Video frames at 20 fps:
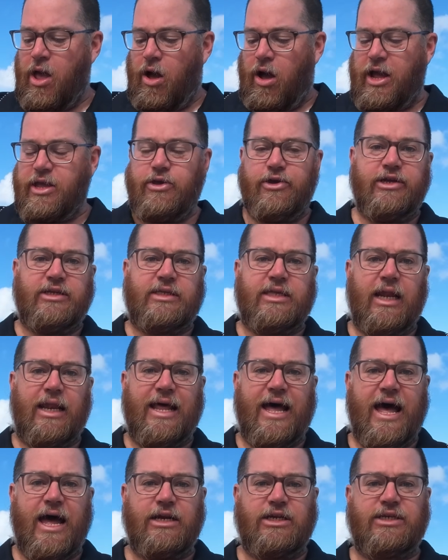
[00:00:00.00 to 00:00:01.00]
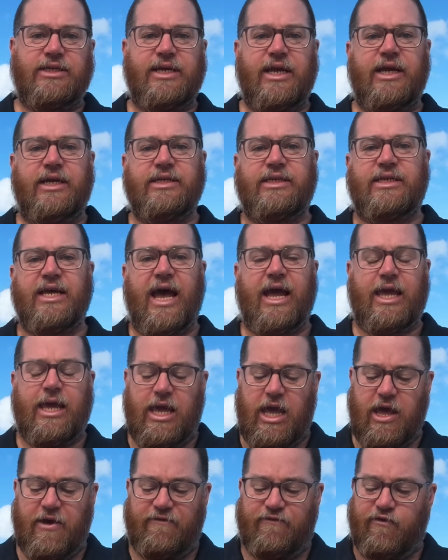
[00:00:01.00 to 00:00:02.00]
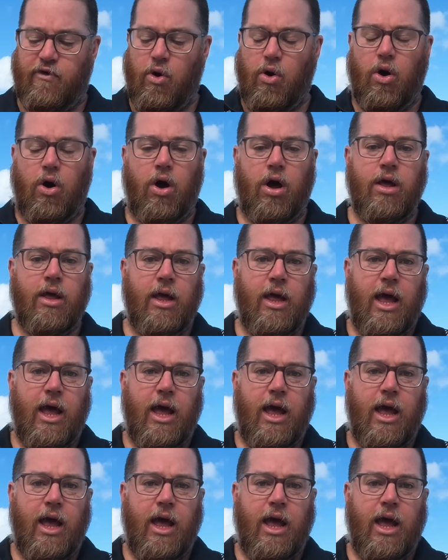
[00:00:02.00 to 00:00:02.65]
I use the large sinker sack here for